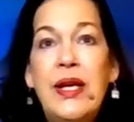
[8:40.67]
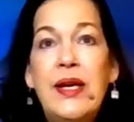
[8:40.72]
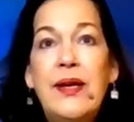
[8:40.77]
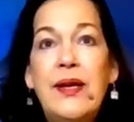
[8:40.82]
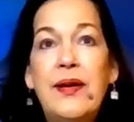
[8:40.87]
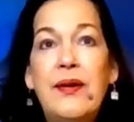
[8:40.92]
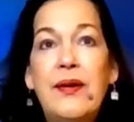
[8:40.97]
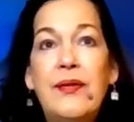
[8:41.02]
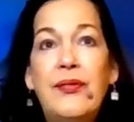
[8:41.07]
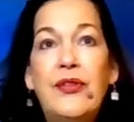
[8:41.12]

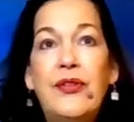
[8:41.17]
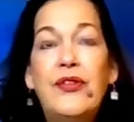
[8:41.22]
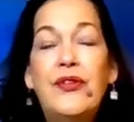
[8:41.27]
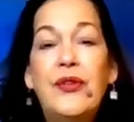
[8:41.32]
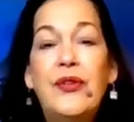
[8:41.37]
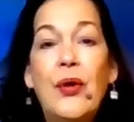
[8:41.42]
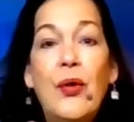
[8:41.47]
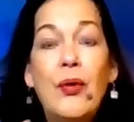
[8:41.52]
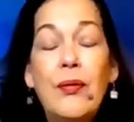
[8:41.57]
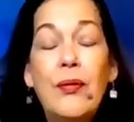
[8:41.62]
give
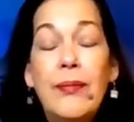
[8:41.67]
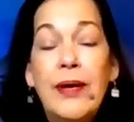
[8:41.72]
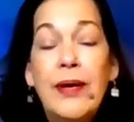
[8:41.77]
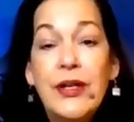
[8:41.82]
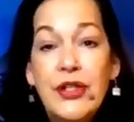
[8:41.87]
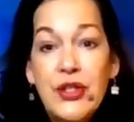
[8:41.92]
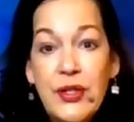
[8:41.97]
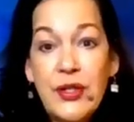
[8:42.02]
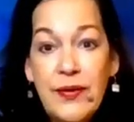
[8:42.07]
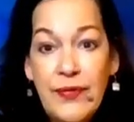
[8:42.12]
so
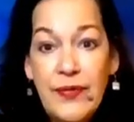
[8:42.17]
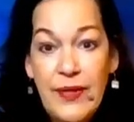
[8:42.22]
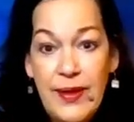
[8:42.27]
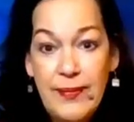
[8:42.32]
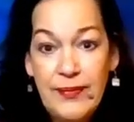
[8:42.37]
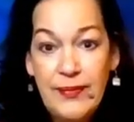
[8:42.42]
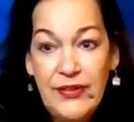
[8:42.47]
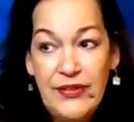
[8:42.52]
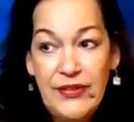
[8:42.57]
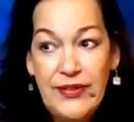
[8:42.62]
much of
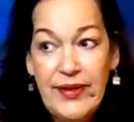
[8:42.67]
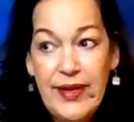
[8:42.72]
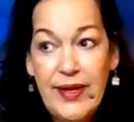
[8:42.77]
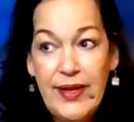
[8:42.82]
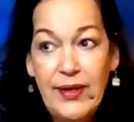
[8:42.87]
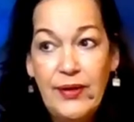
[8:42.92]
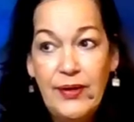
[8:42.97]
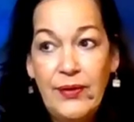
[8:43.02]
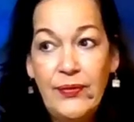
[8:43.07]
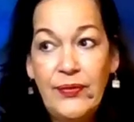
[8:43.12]

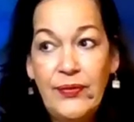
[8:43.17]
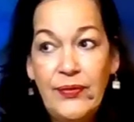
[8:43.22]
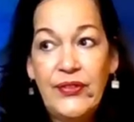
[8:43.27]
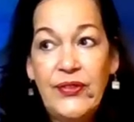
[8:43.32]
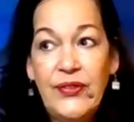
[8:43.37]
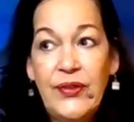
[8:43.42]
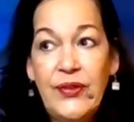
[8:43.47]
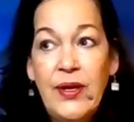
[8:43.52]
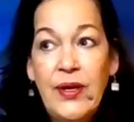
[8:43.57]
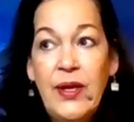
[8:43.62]

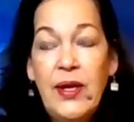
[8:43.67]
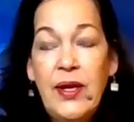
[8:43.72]
themselves